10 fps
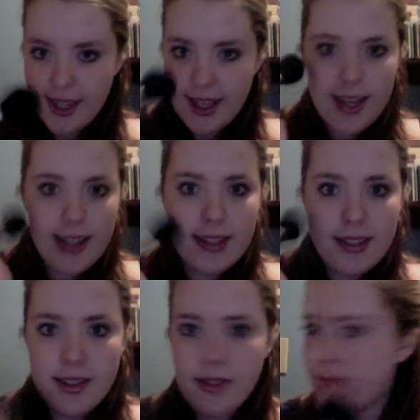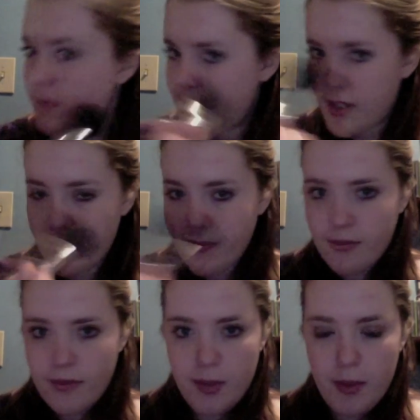and just
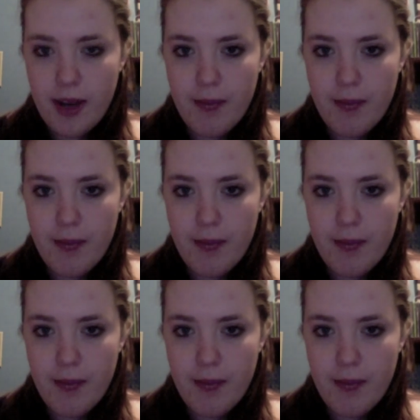to put